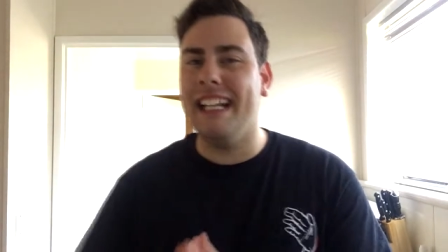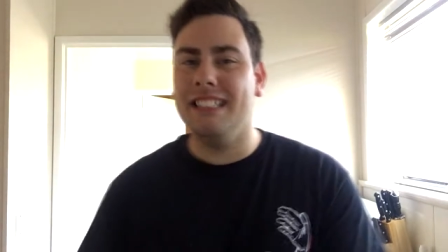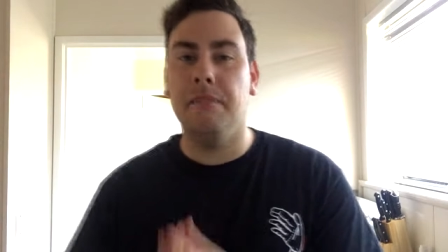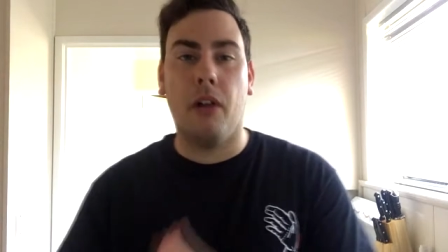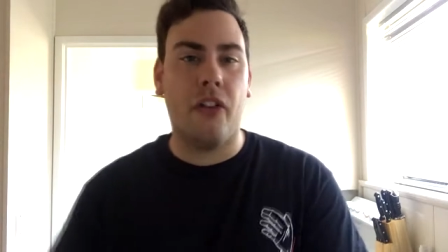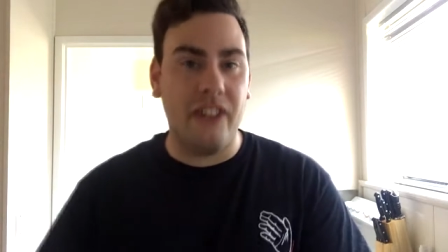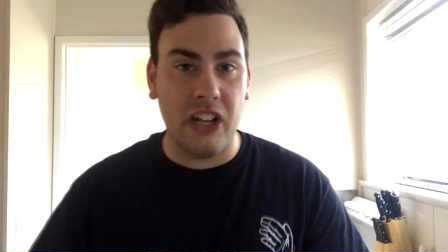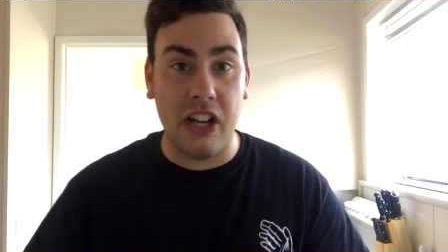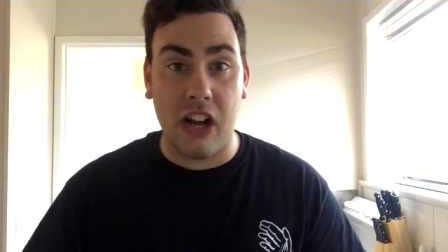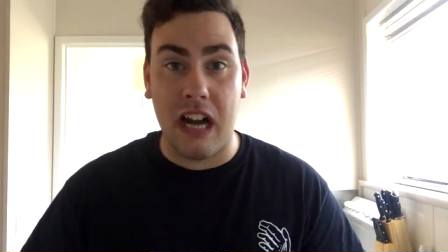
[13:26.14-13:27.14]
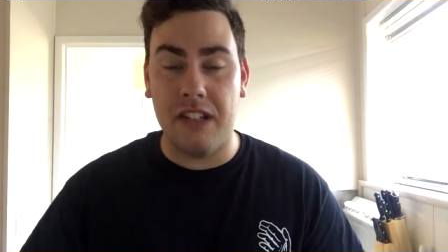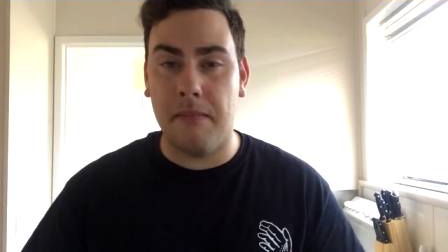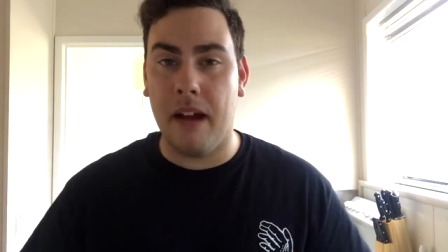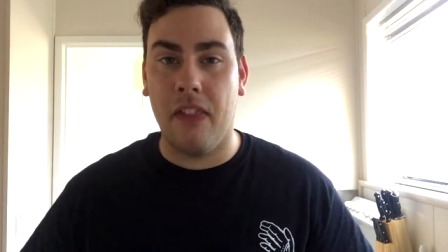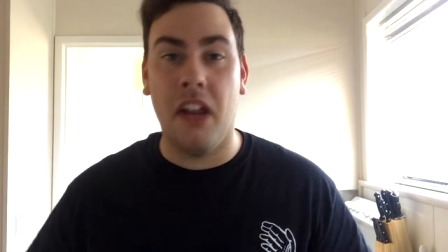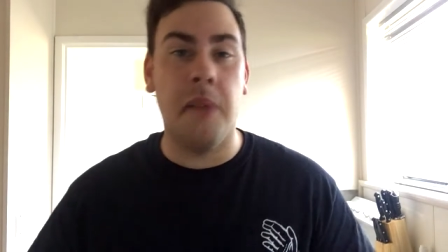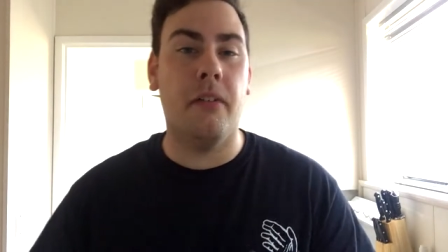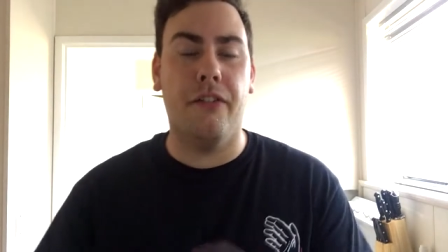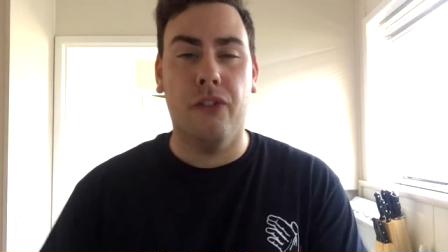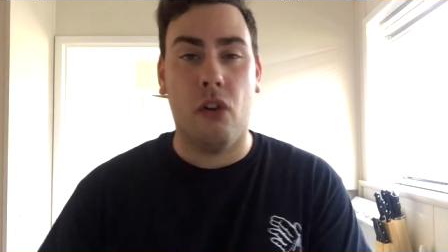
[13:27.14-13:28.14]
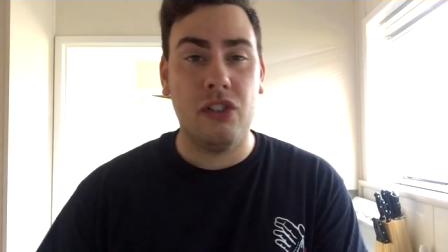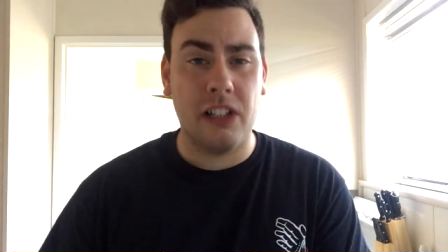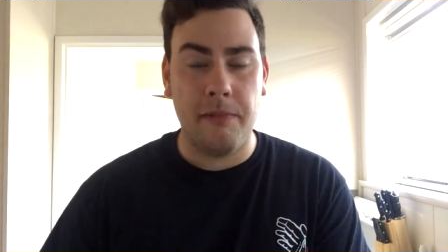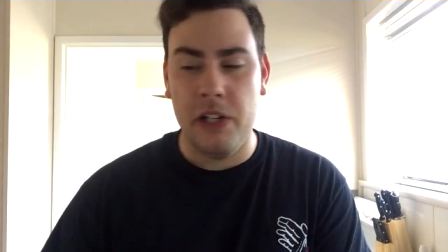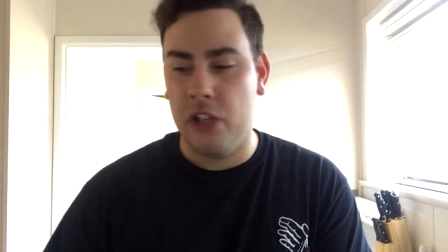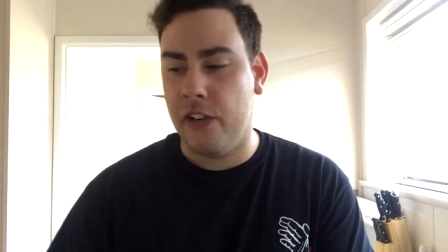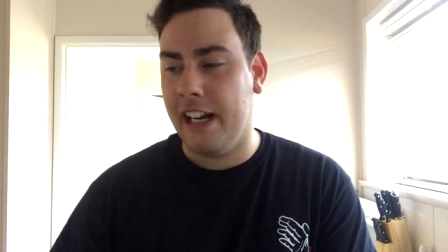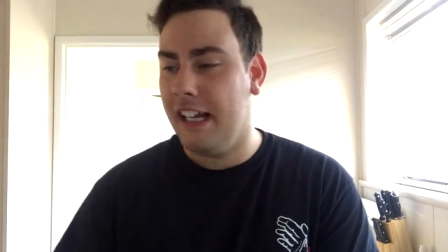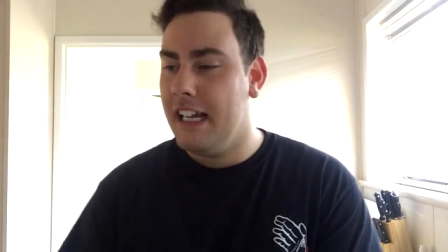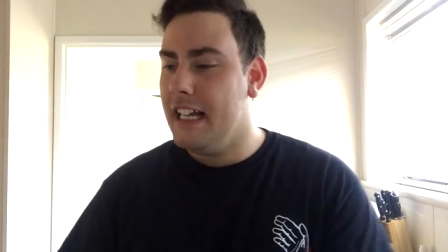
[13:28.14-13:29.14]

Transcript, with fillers: it isn't bothering you guys about the number of vlogs I've been doing.